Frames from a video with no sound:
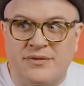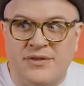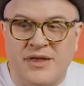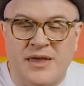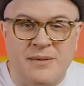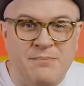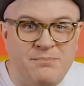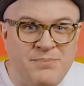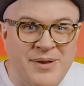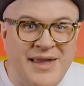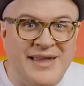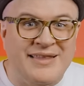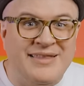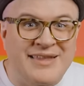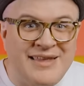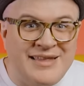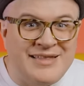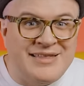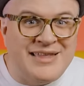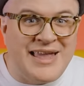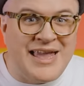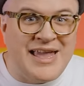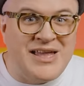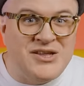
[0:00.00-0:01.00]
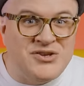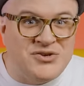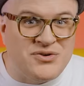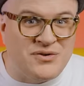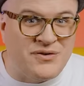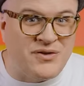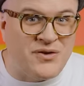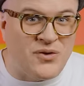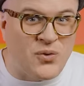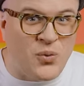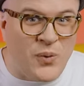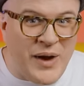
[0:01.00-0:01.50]
the impending
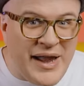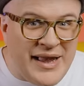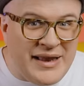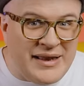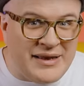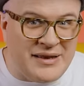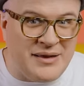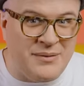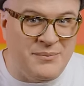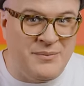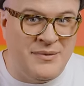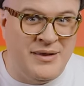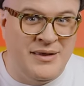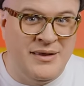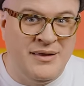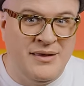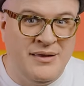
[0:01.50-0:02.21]
danger that awaited him.